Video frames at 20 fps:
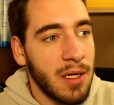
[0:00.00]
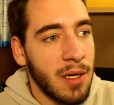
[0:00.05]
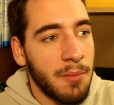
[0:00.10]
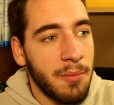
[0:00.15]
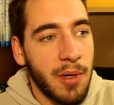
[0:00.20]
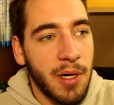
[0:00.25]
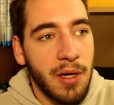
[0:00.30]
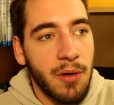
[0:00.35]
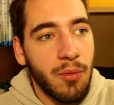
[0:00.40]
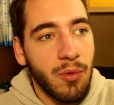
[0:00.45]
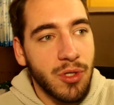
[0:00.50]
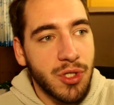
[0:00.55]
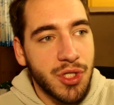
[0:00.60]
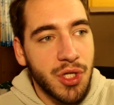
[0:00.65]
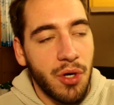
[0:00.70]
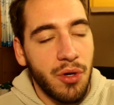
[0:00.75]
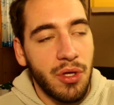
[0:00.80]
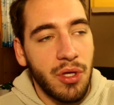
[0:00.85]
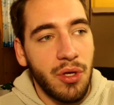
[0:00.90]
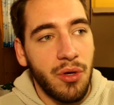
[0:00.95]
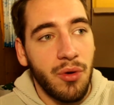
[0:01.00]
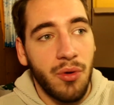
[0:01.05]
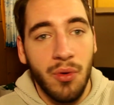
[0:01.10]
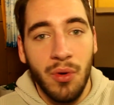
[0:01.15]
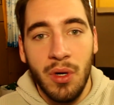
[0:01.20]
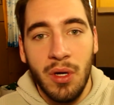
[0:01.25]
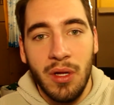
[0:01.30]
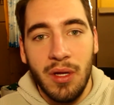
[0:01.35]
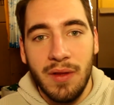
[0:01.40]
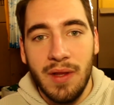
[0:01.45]
But it will show you
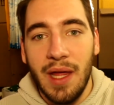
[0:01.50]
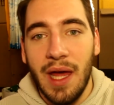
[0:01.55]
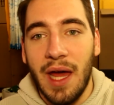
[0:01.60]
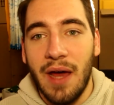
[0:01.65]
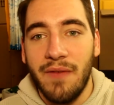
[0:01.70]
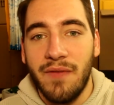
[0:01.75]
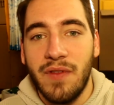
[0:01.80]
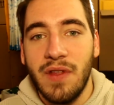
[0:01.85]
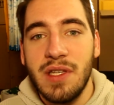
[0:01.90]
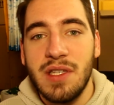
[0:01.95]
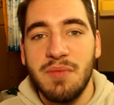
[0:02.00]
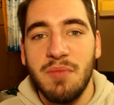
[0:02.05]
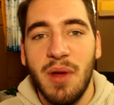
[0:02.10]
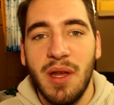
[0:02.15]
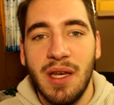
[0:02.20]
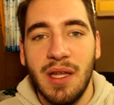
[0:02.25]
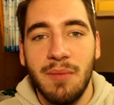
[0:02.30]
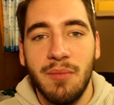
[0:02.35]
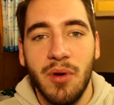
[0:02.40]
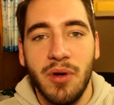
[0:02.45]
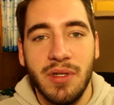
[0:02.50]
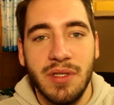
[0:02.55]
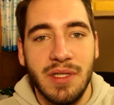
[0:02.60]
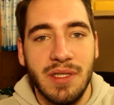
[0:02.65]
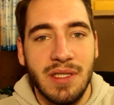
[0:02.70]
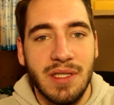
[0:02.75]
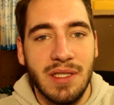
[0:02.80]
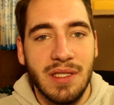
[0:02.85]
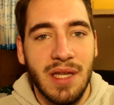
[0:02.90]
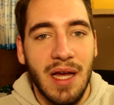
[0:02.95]
they have this many books
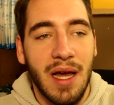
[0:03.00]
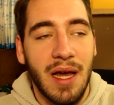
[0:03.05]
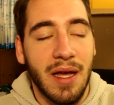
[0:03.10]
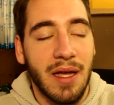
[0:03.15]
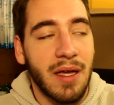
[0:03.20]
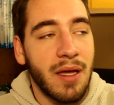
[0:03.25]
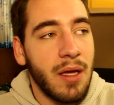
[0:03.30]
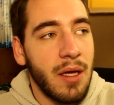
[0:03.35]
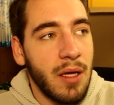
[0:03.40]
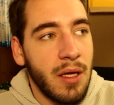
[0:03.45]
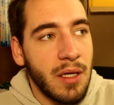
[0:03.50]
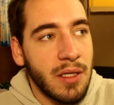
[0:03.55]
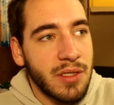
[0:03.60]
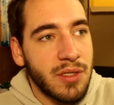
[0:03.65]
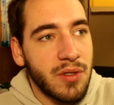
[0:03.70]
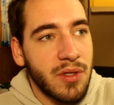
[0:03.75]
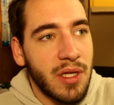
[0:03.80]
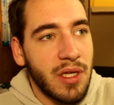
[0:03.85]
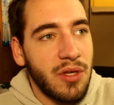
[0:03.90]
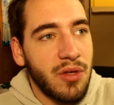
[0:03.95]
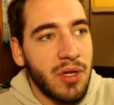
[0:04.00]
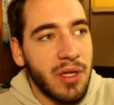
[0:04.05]
in stock, so then you